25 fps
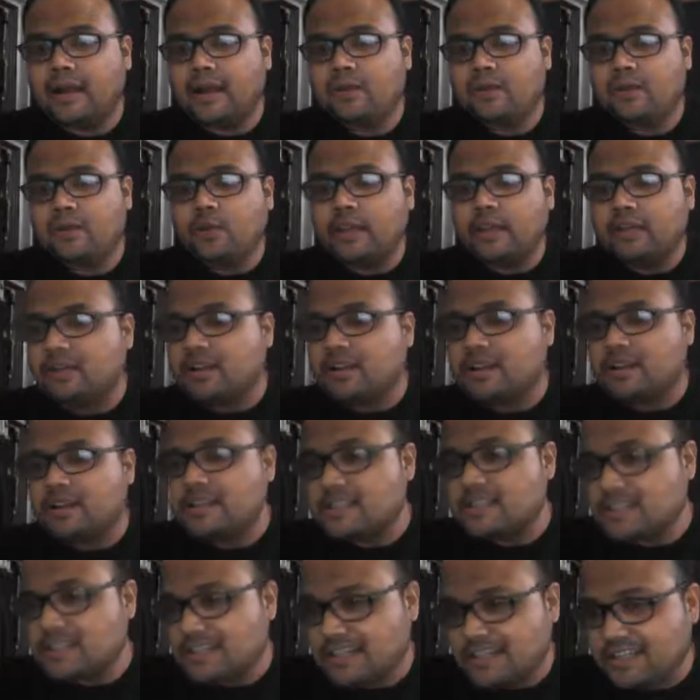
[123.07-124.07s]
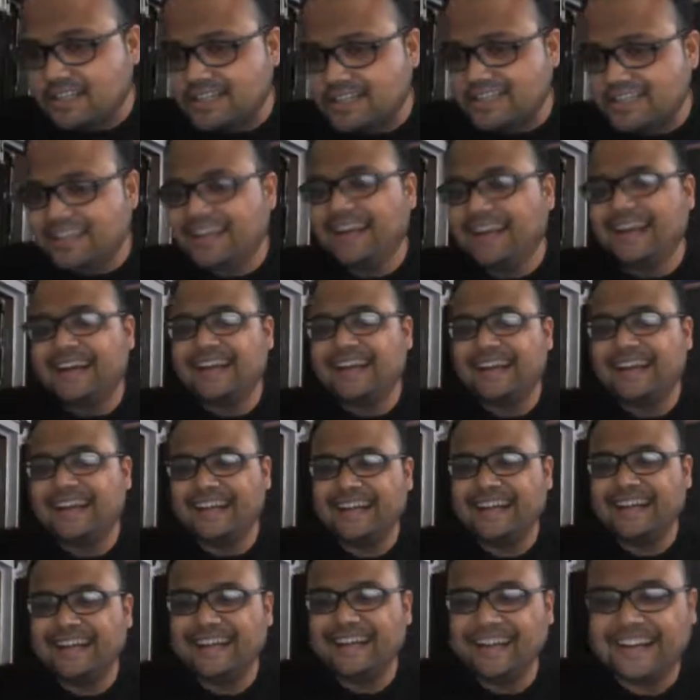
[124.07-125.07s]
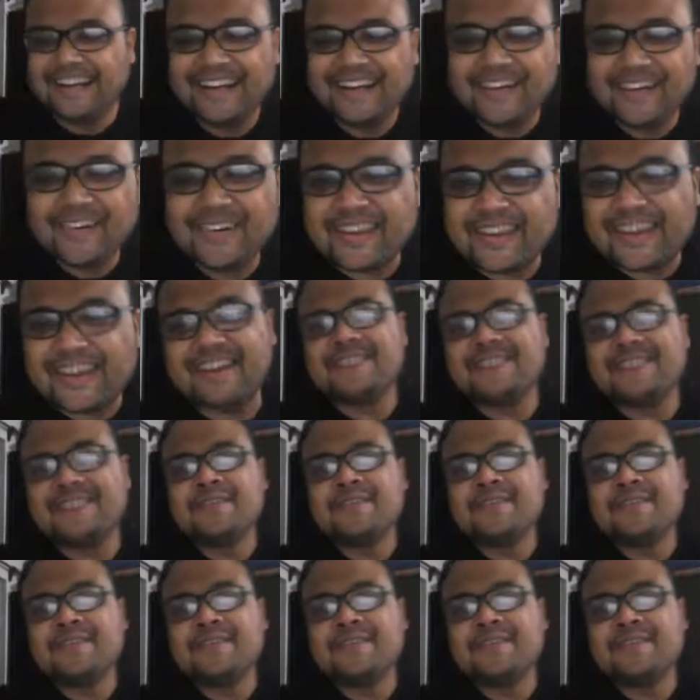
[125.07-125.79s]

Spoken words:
I won't even consider this. Okay,